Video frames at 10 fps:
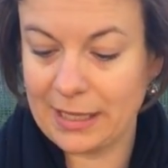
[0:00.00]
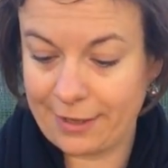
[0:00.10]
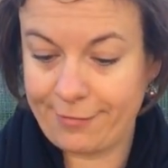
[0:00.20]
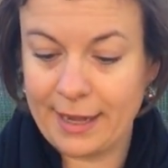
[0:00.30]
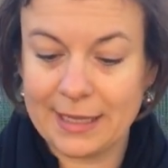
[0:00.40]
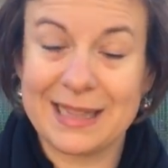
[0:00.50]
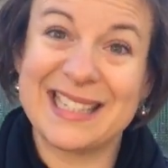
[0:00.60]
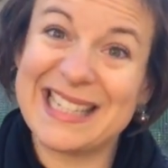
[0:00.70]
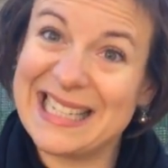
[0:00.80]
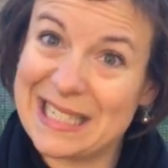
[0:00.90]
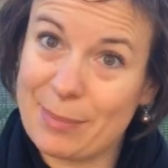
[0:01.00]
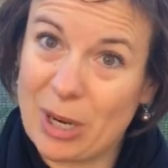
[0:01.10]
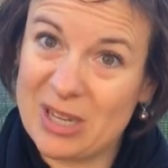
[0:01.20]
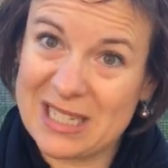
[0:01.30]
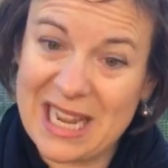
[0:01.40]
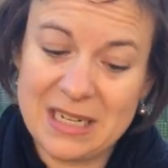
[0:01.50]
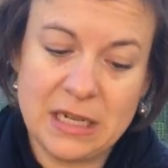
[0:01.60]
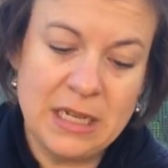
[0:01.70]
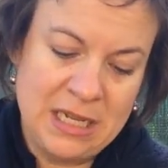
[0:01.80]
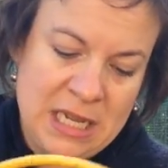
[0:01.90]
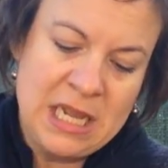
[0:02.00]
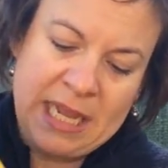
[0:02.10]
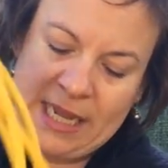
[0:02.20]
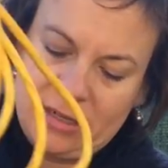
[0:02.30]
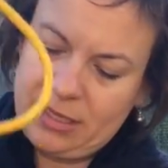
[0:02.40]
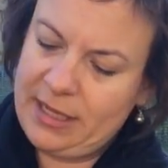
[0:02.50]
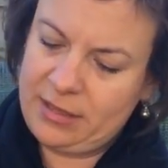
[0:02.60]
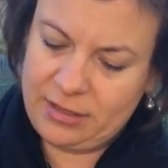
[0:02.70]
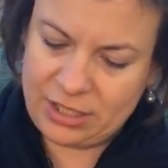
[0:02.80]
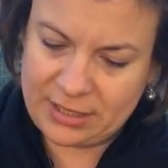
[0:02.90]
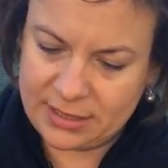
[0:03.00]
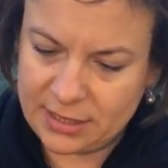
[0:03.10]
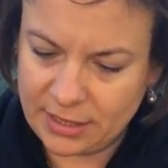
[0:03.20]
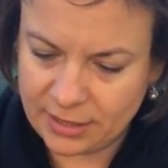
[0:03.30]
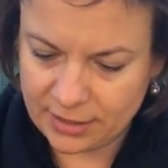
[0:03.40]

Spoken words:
If I get this easy part done, it'll just